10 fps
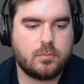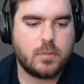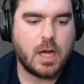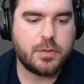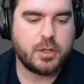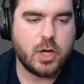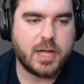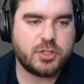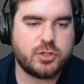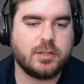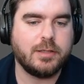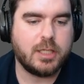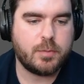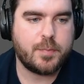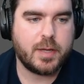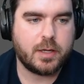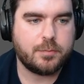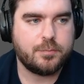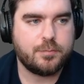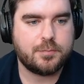I think Knight's just a little bit better,
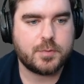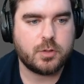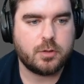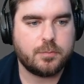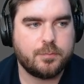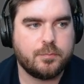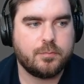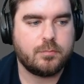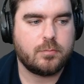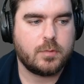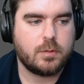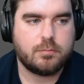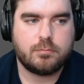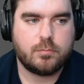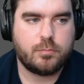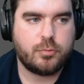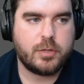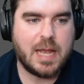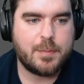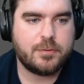so pretty
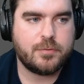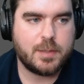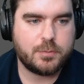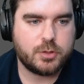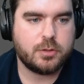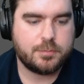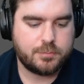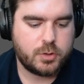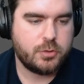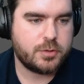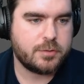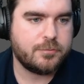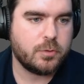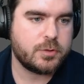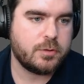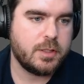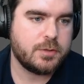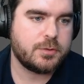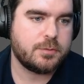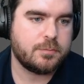happy for them to use the Force on this.